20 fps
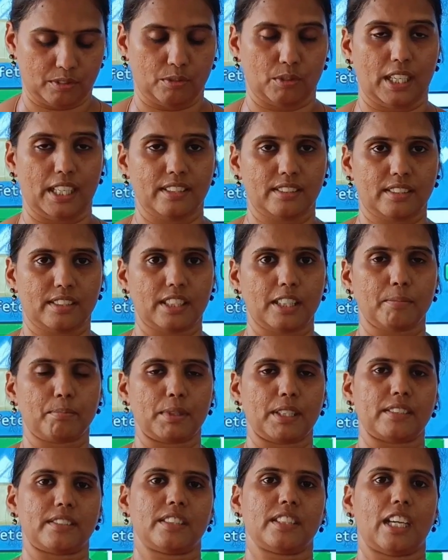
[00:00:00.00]
once the
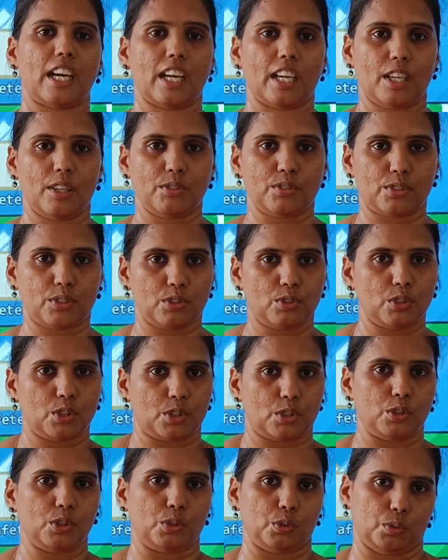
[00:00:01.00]
person allows you
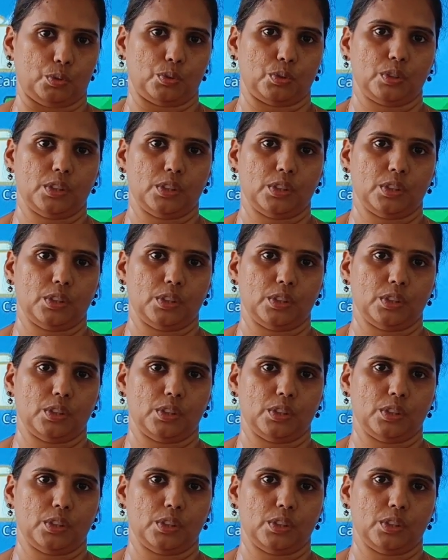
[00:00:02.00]
to do.